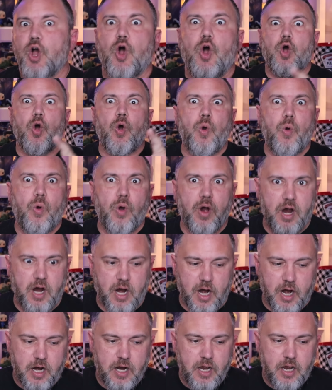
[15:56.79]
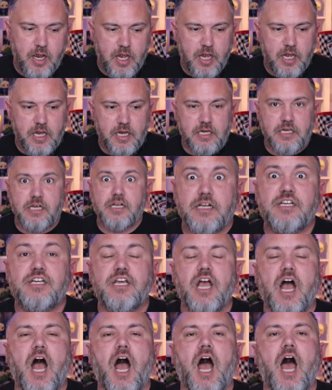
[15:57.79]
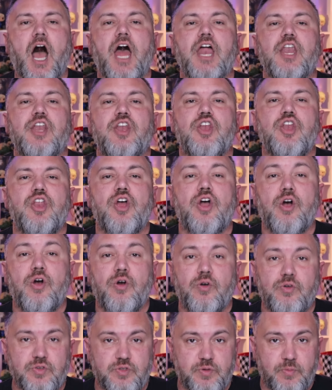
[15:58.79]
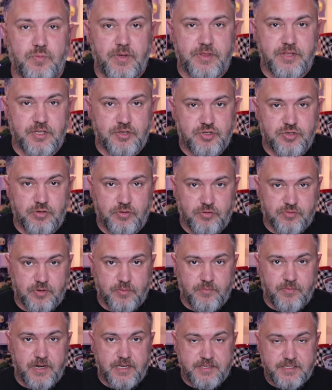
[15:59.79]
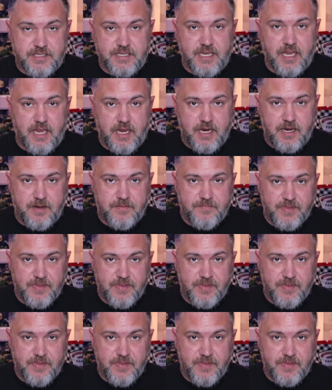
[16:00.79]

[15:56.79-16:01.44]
Or God knows what the children would say.